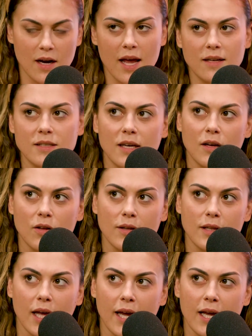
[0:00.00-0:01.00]

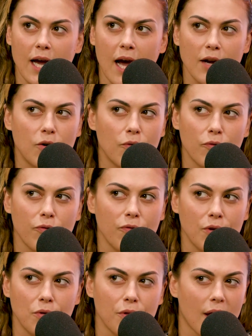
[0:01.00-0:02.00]
until like I don't
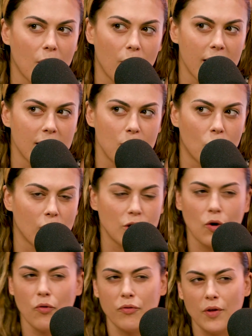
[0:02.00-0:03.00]
feel that way anymore and
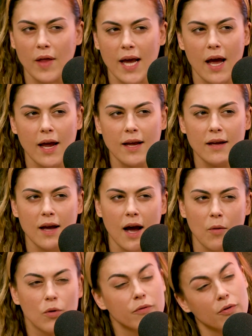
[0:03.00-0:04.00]
don't feel like
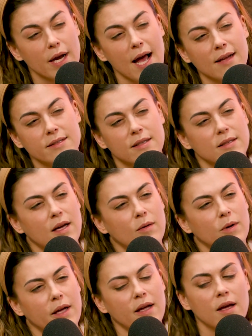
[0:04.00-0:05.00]
I would have reacted in
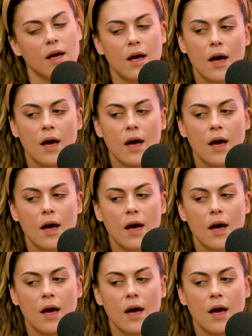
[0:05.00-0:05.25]
that way.